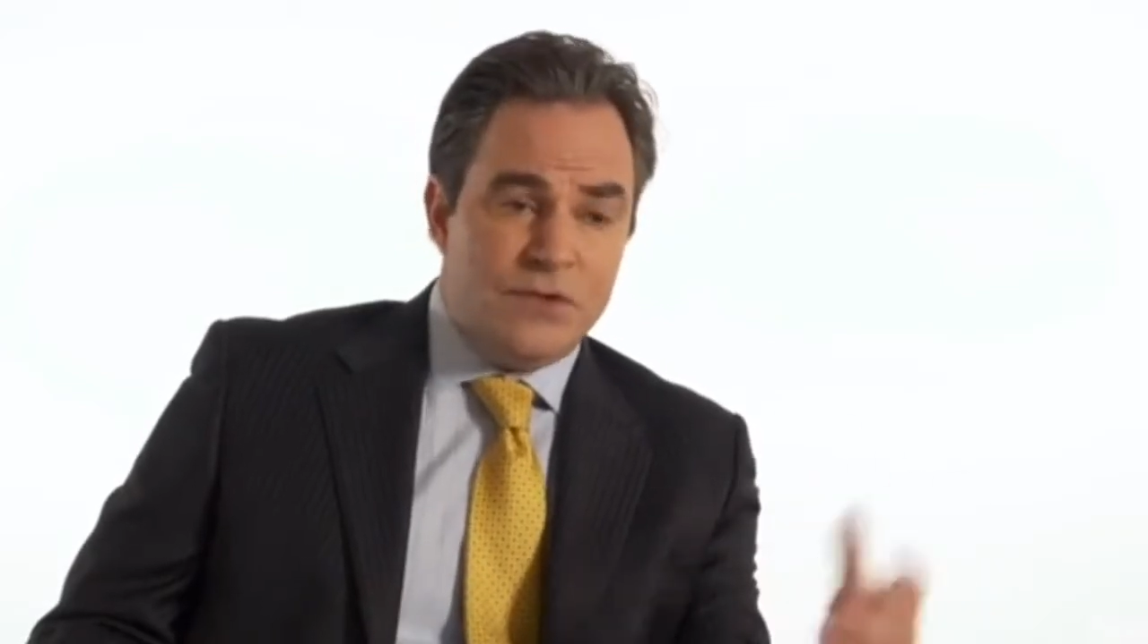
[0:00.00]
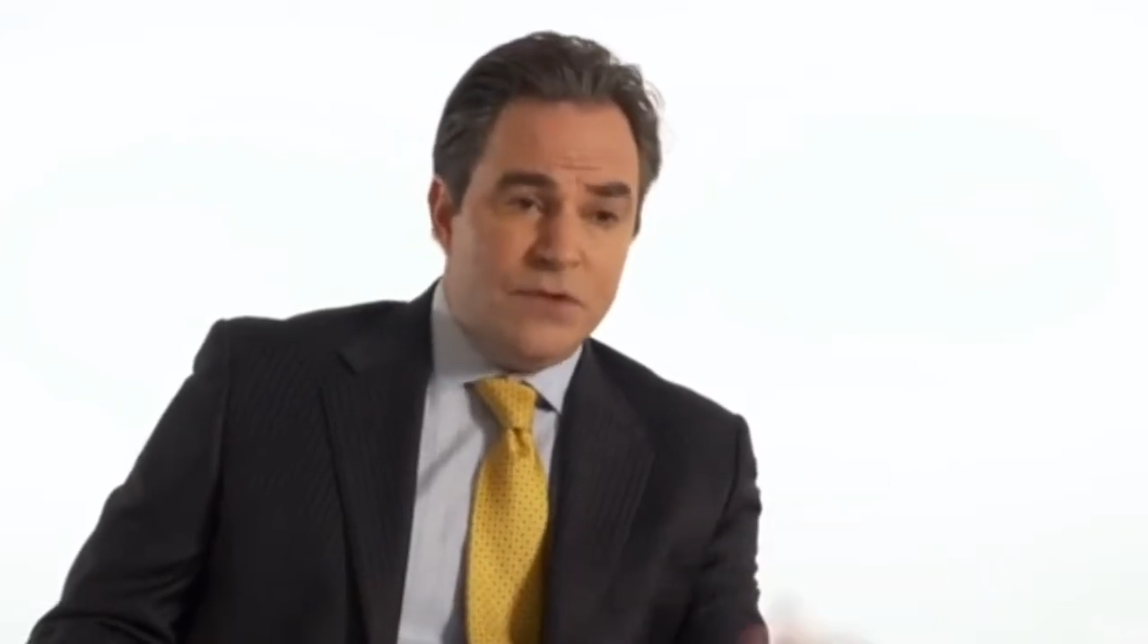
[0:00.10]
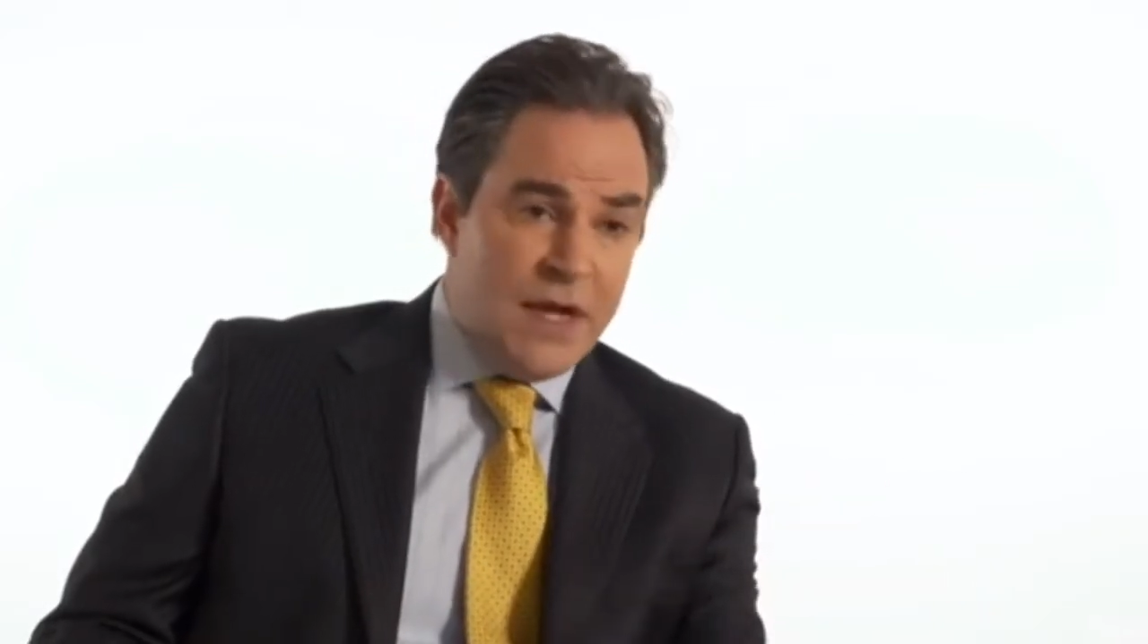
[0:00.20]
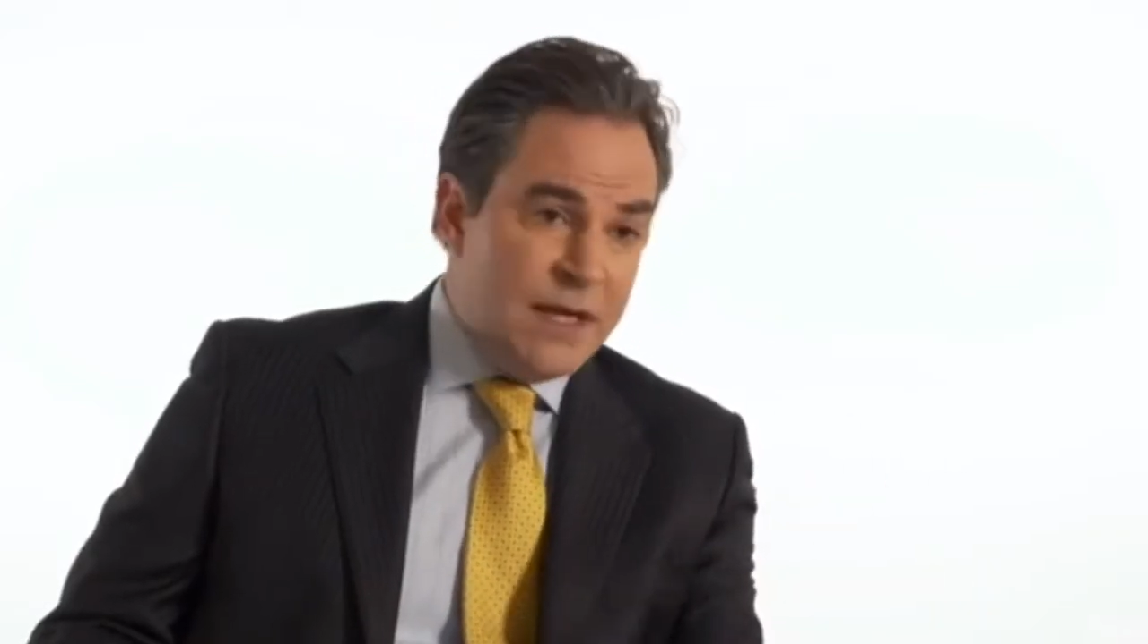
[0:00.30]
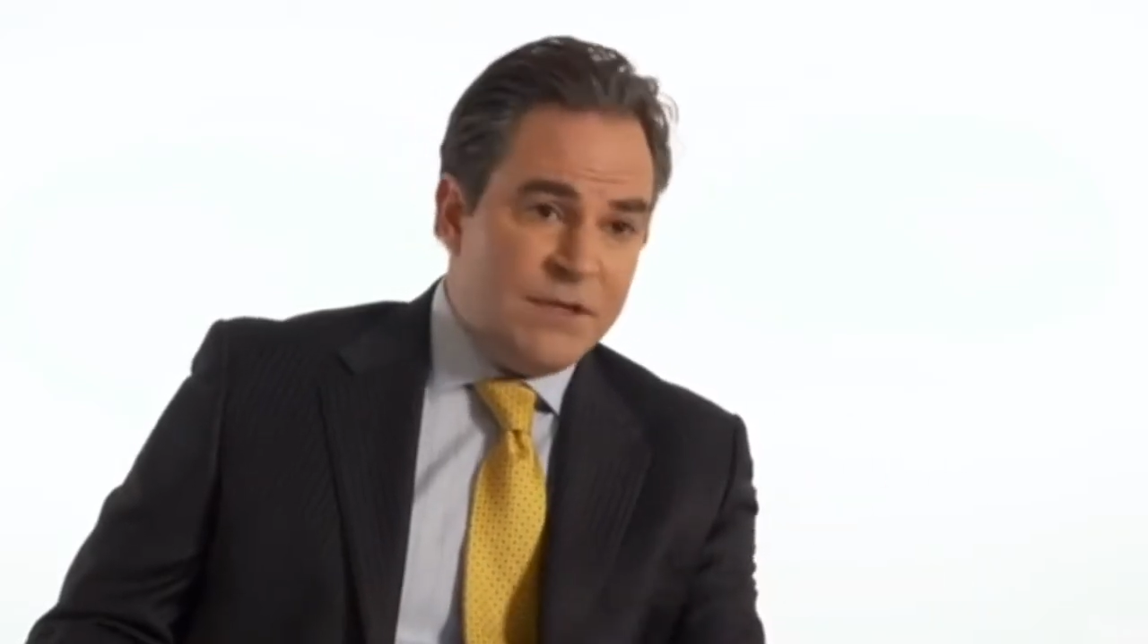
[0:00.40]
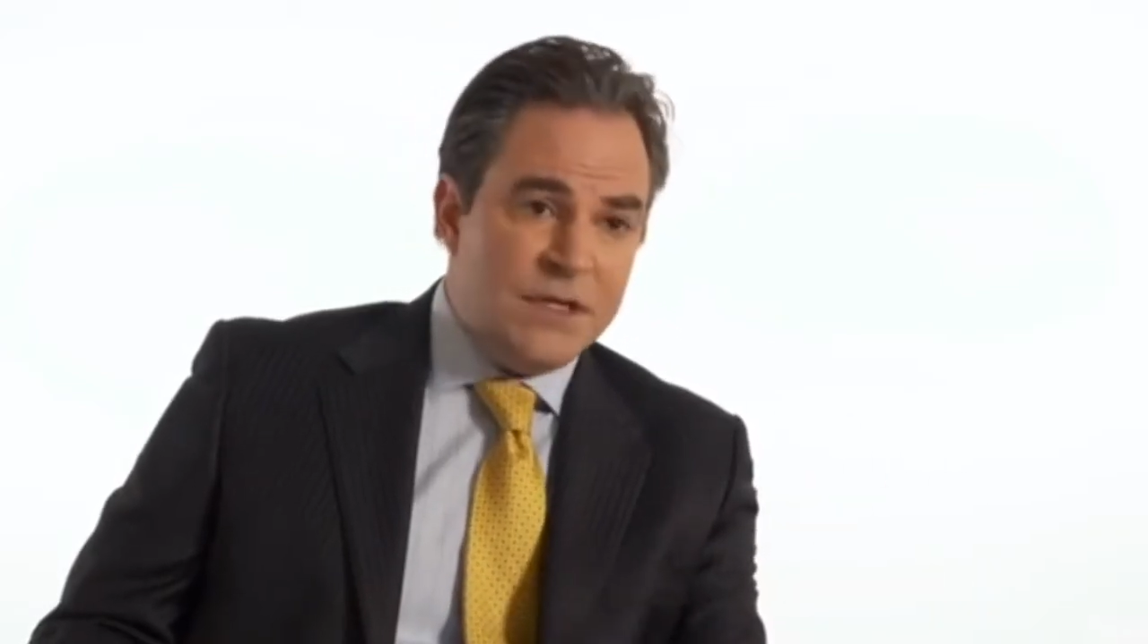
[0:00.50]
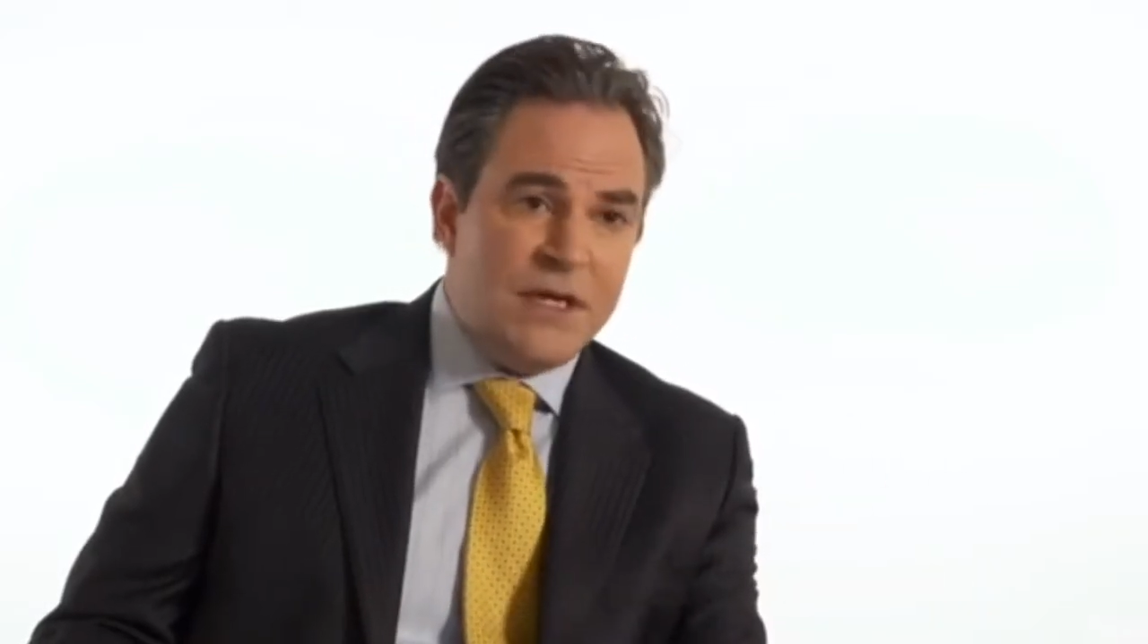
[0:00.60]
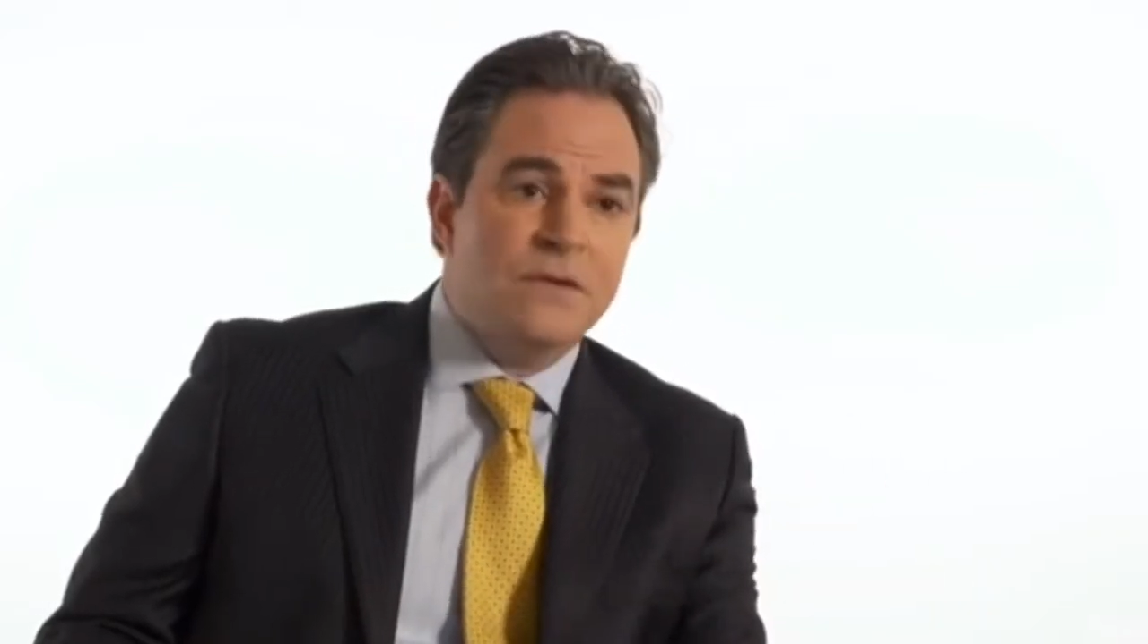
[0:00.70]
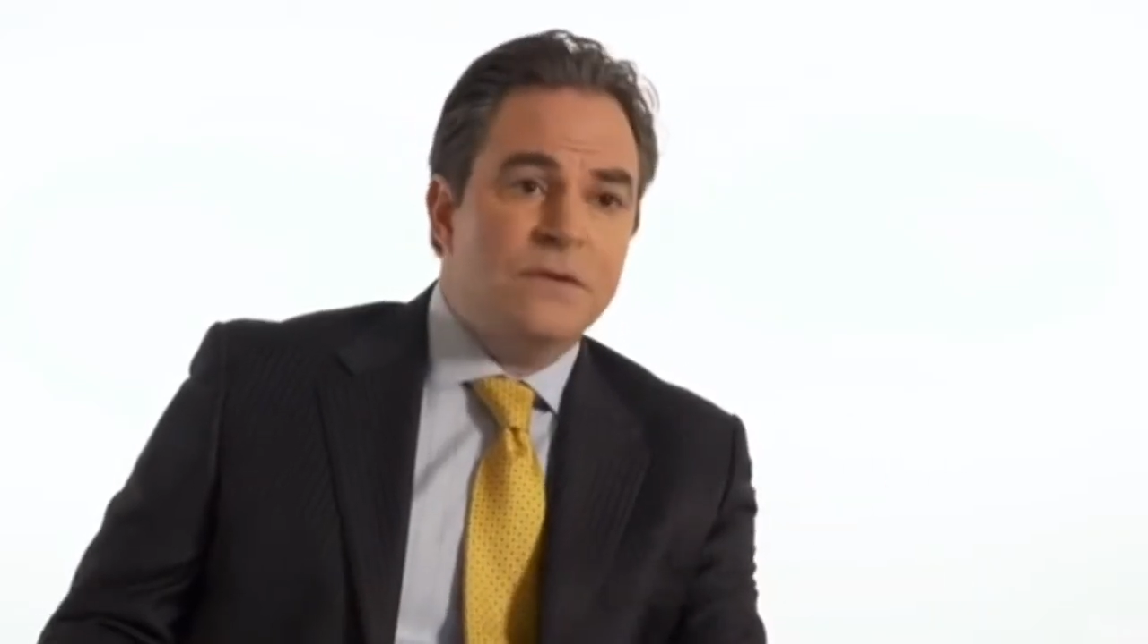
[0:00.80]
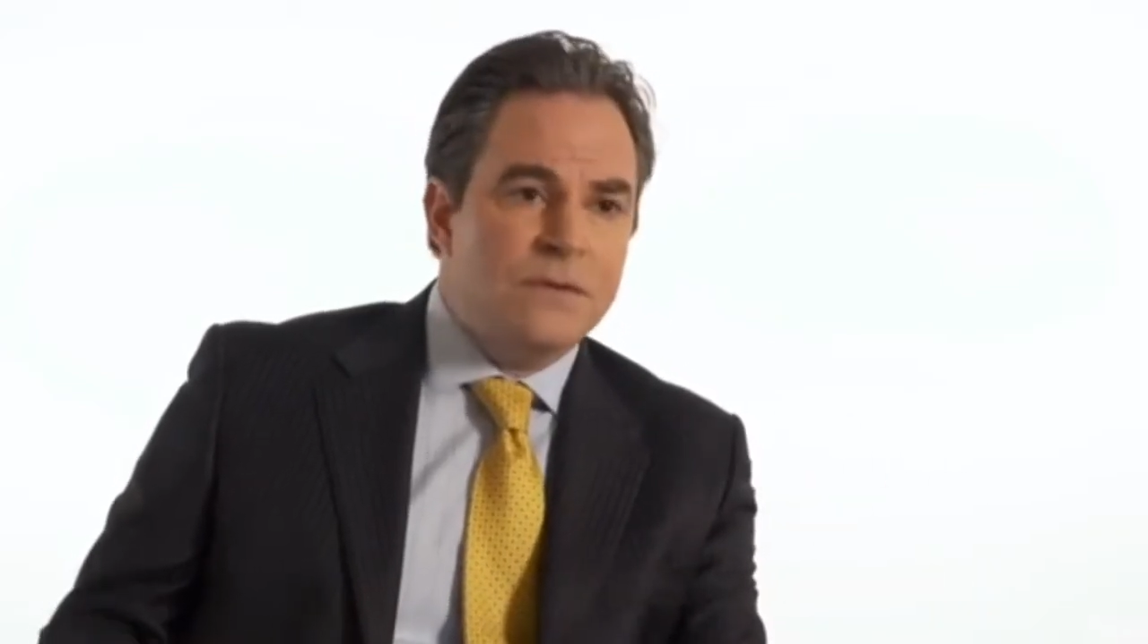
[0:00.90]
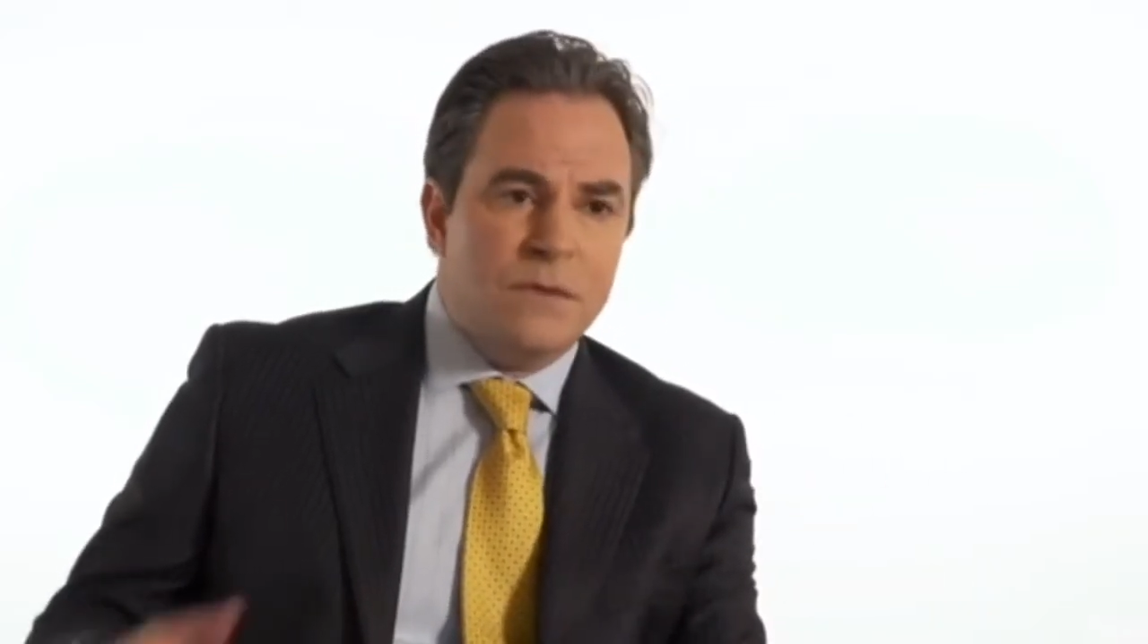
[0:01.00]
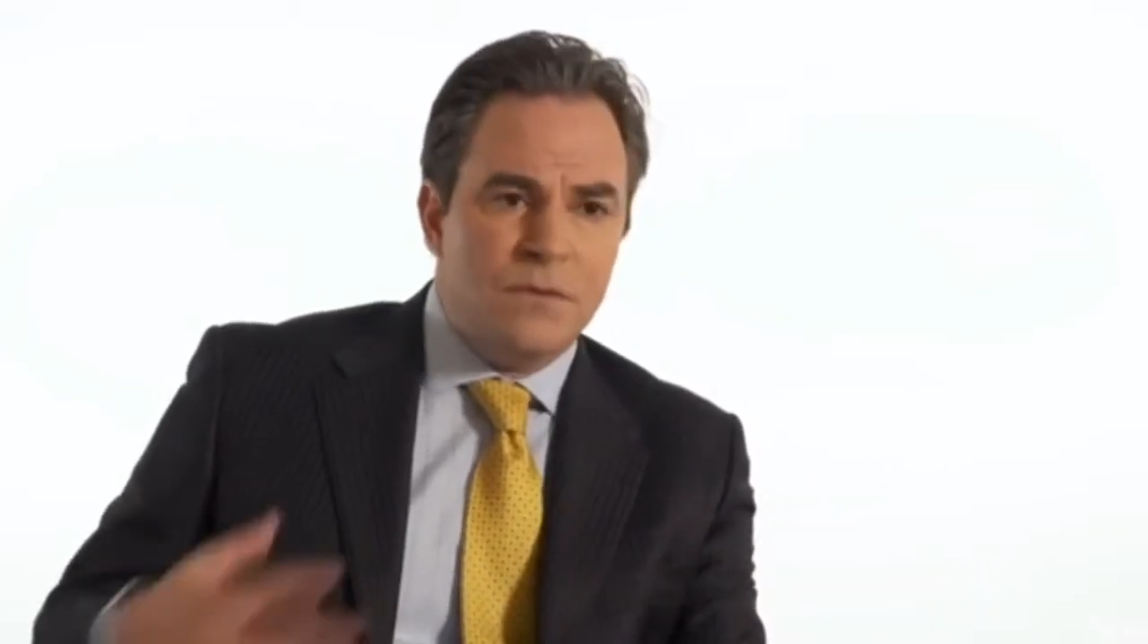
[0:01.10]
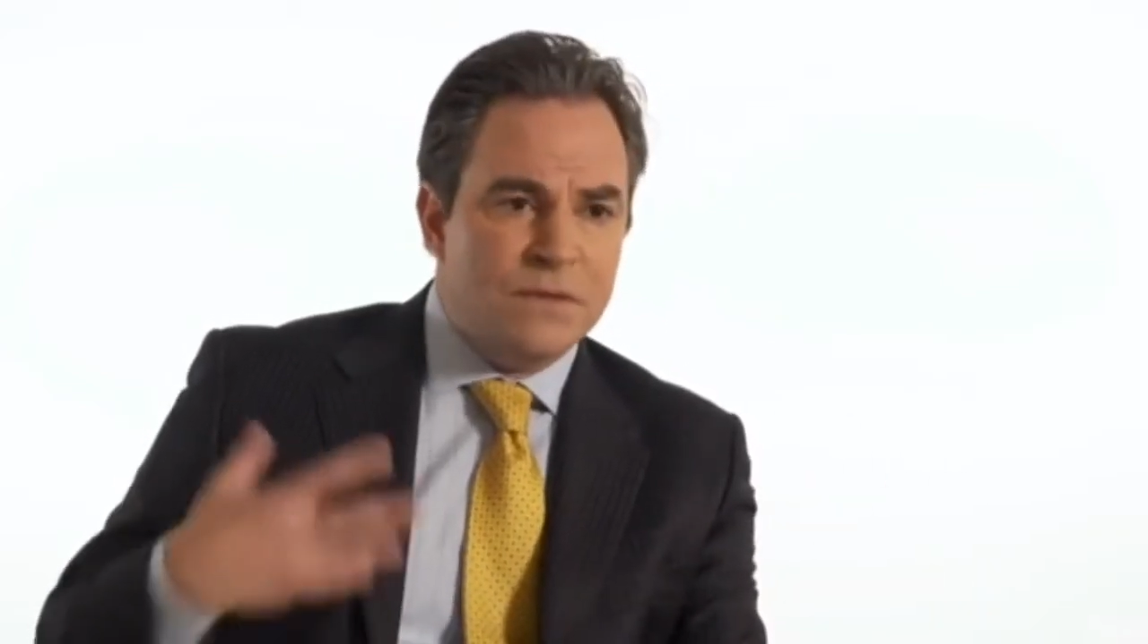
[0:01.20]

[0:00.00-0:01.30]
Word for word: portraying Madonna or